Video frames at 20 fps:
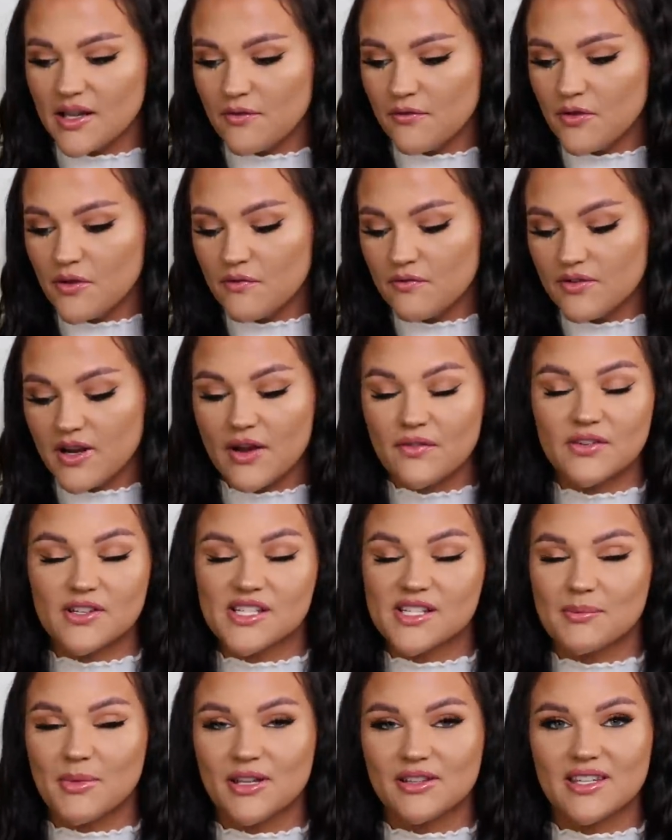if you've never
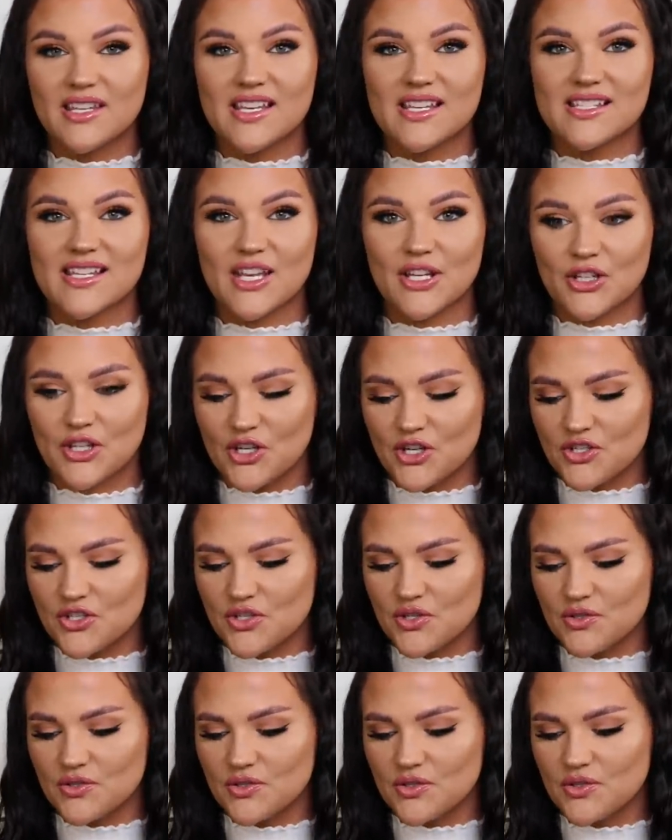smelled this, I encourage
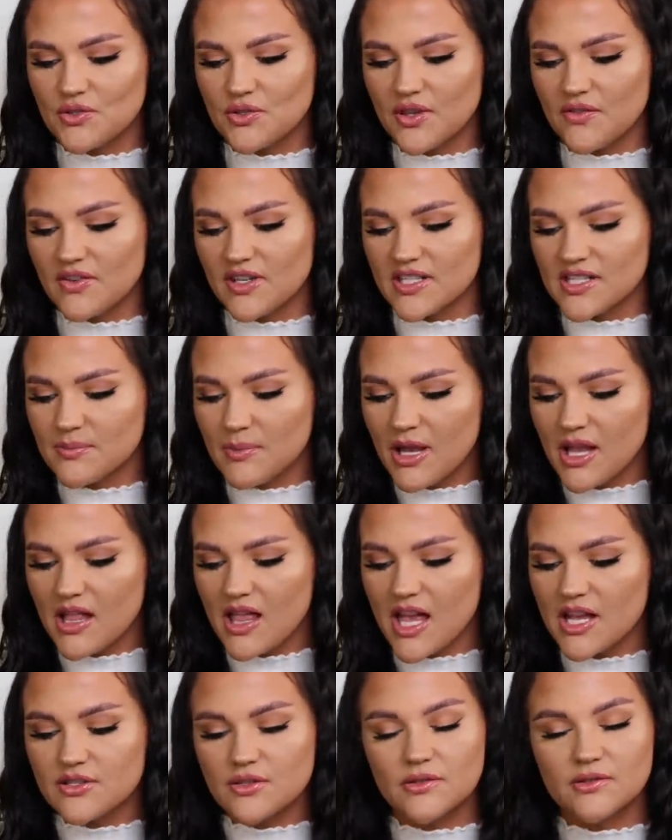you to give it a smell.
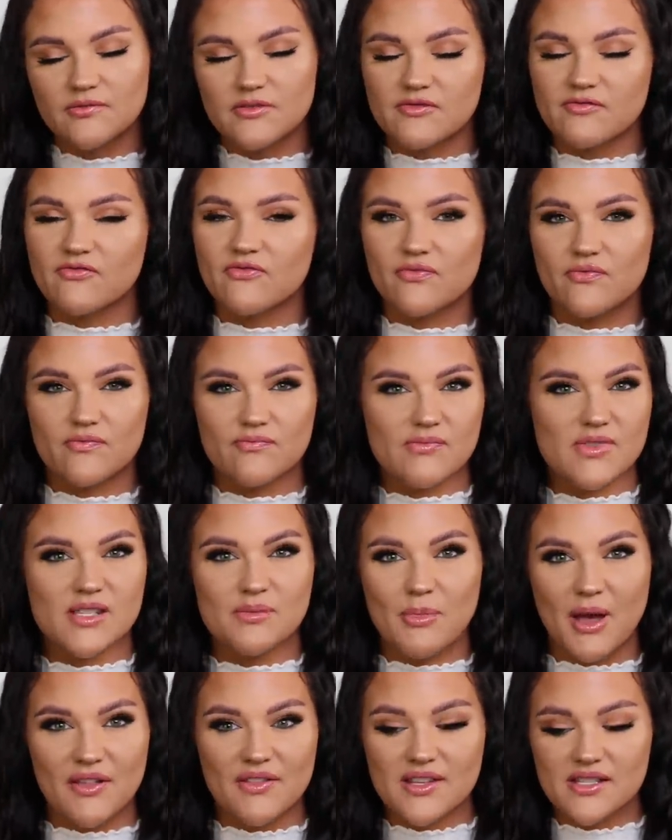I don't
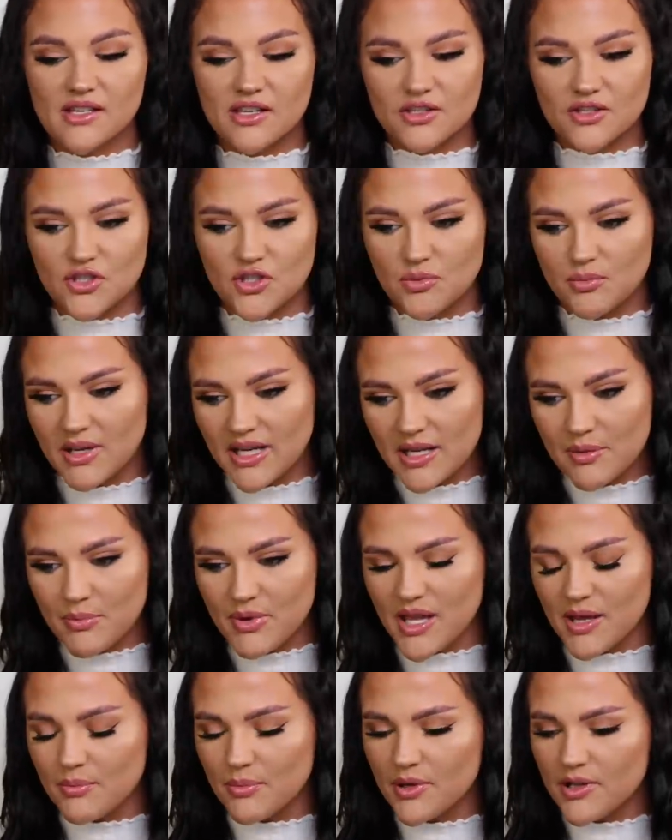smell this on too many
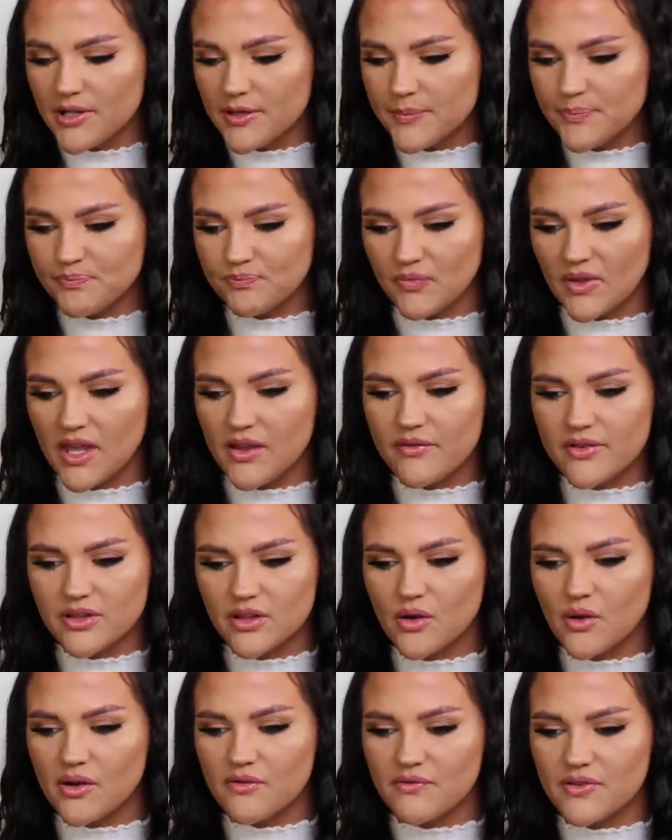people, even
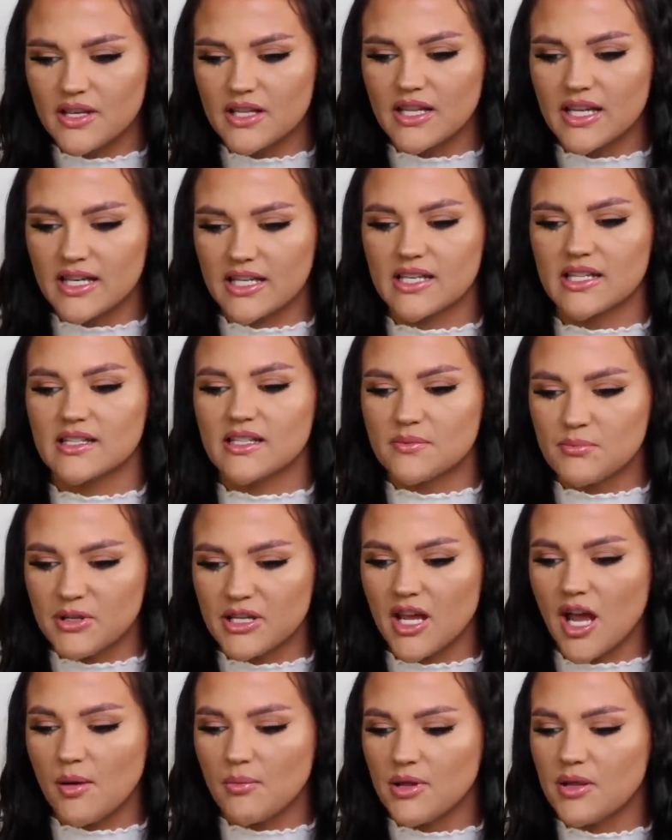though I feel like it's
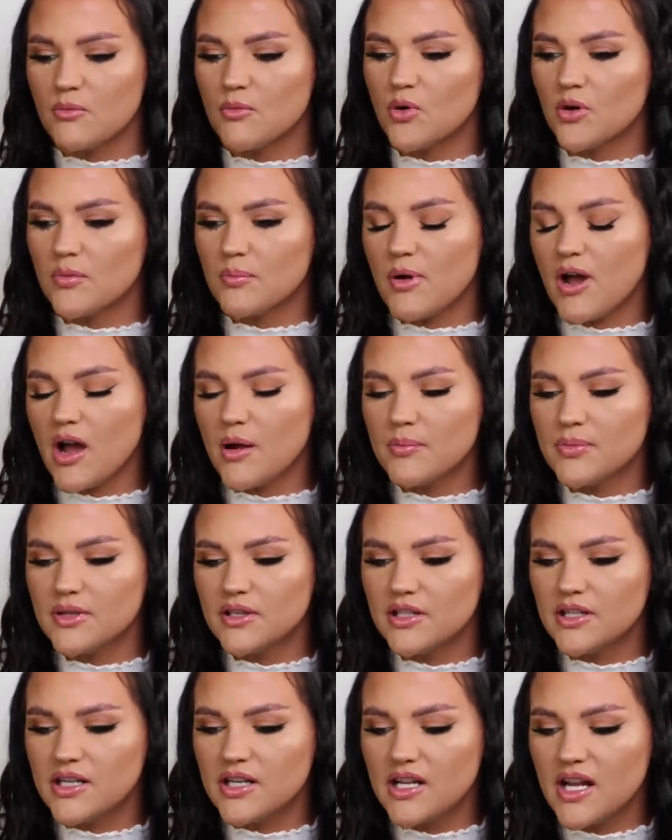becoming more
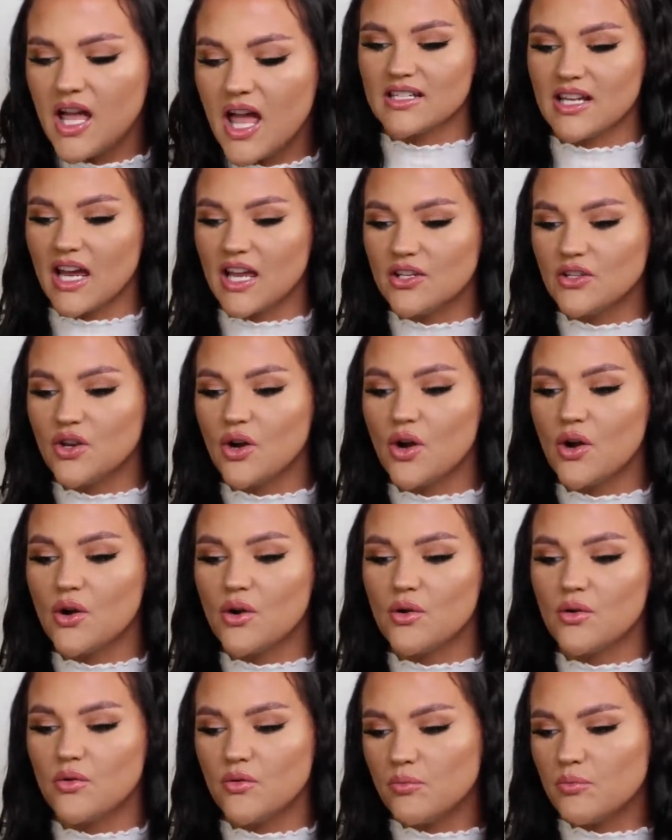popular. And I
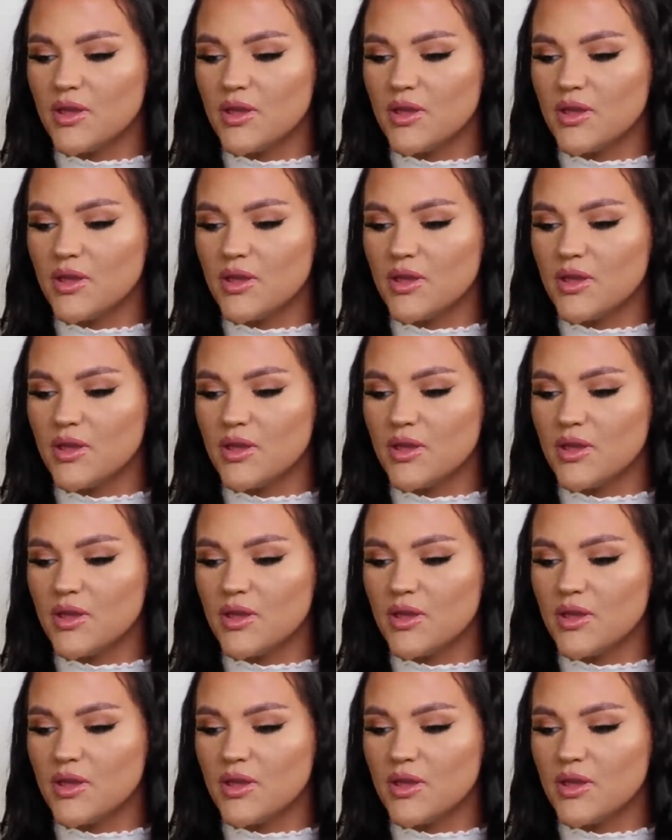know